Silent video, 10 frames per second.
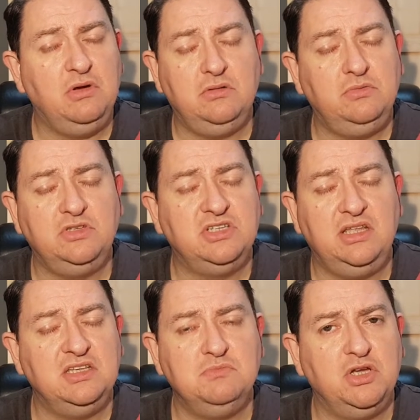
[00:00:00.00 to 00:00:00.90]
I wouldn't say
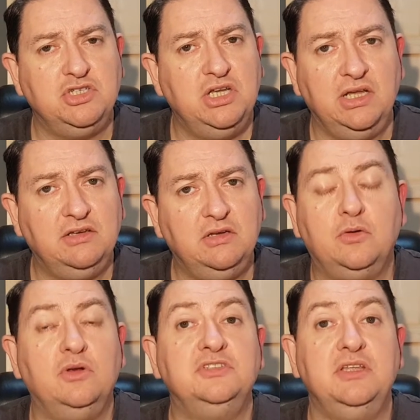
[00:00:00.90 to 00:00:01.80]
there's much in it. The
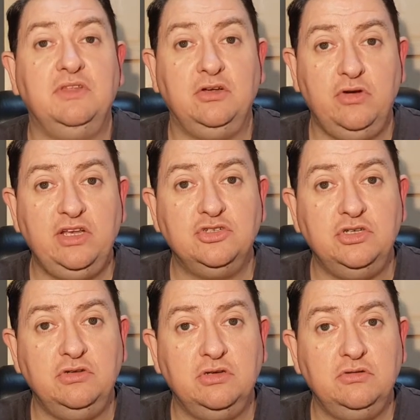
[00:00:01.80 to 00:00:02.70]
quality of the ingredients
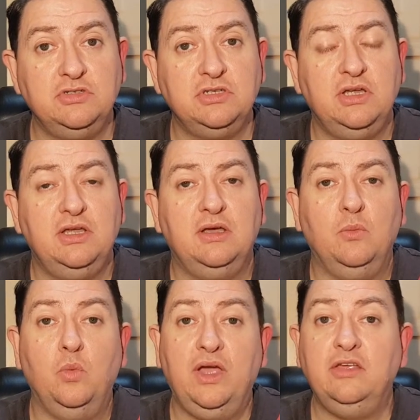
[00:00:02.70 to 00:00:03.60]
you use,
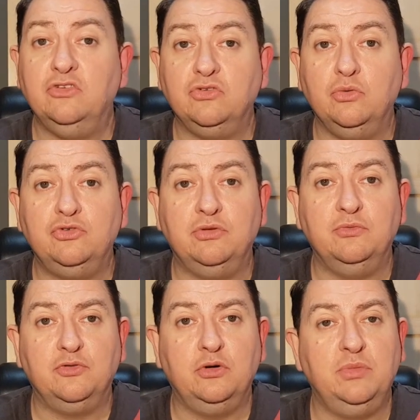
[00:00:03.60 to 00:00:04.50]
where you source
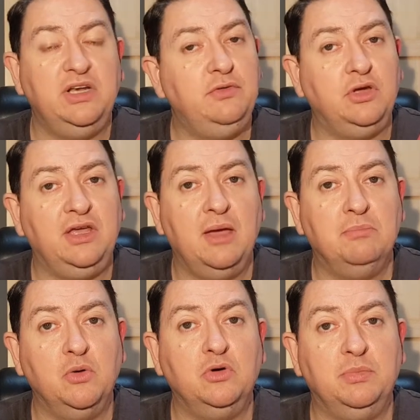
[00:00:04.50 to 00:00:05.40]
them from, and if you can
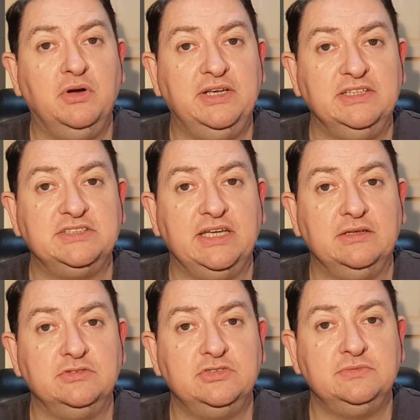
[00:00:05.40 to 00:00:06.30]
get bulk buy
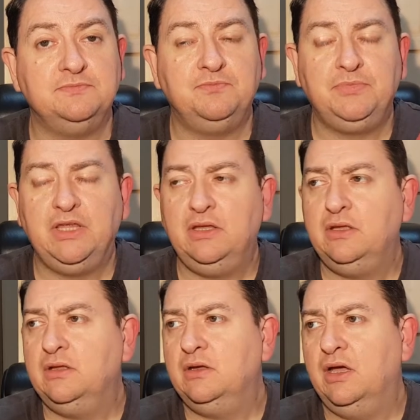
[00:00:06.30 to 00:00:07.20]
discounts.
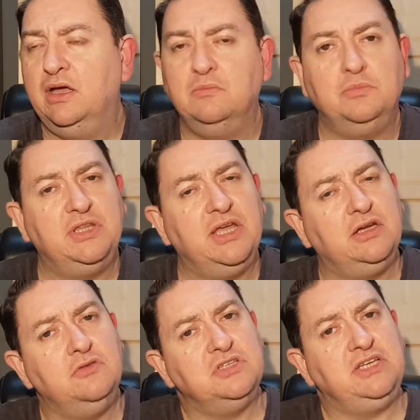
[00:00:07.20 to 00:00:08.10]
But that
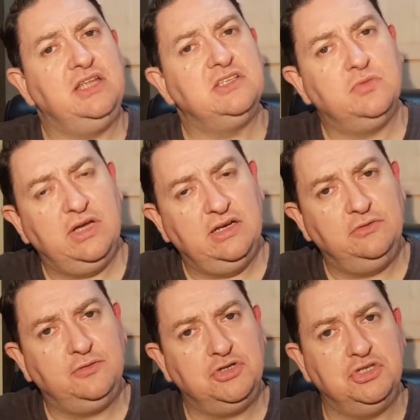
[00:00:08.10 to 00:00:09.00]
goes against what
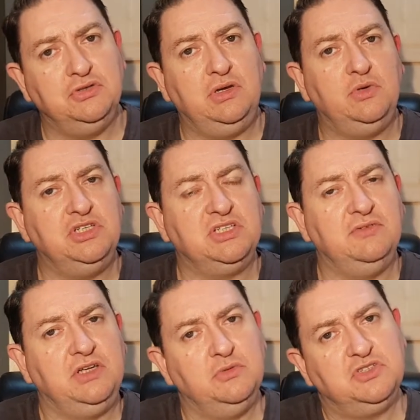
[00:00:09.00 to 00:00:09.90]
HelloFresh are doing, which is
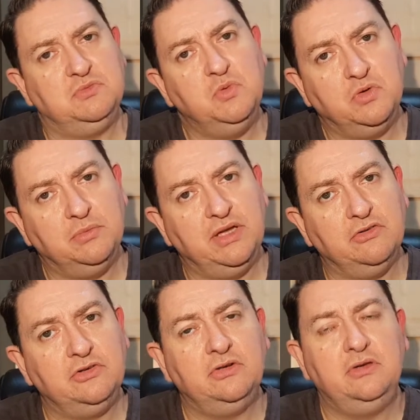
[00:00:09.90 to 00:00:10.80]
giving you a small
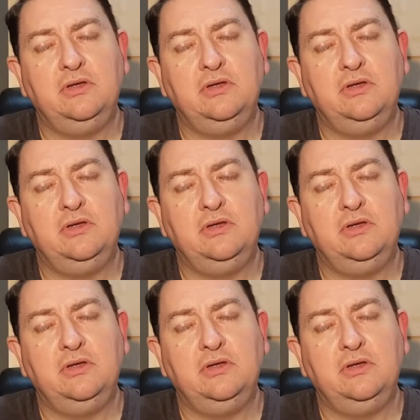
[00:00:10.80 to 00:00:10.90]
amount